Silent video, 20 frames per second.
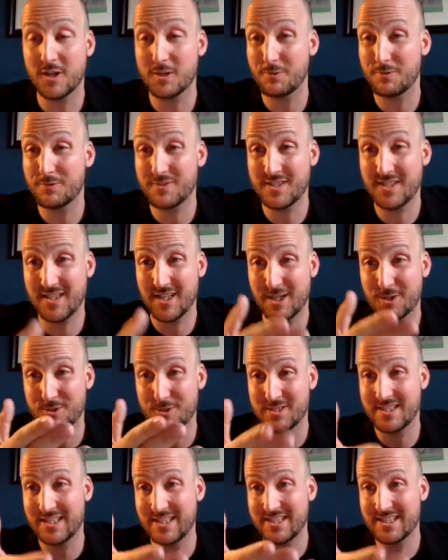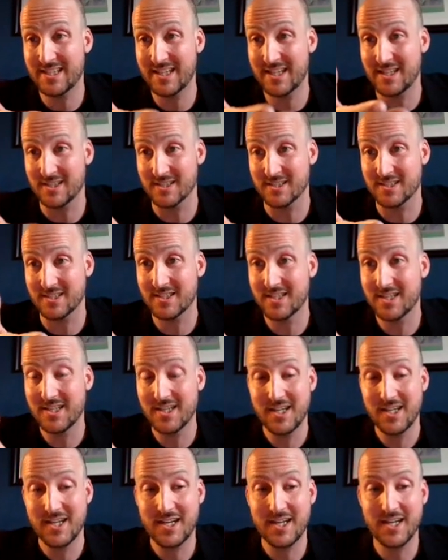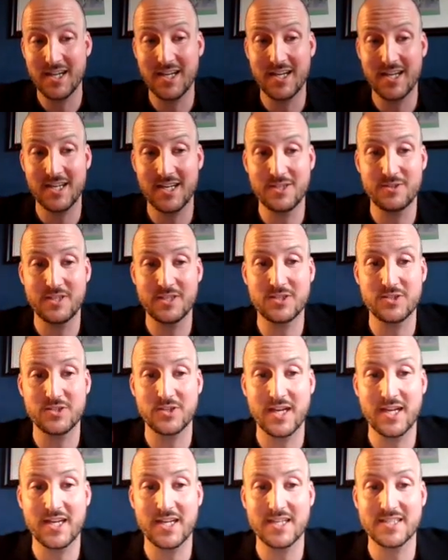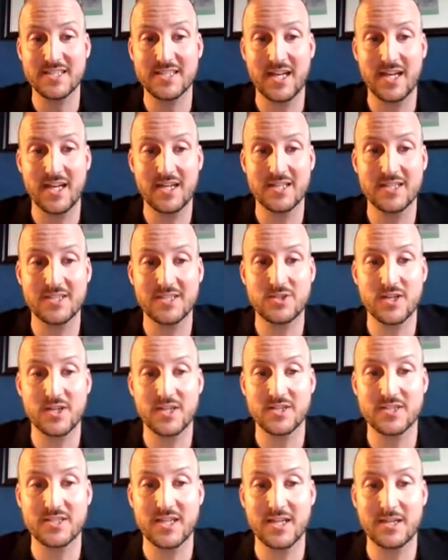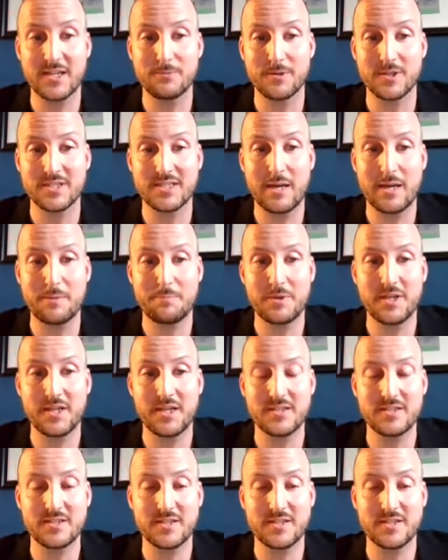And we've seen how detailed you need to get as an analyst to understand what is happening.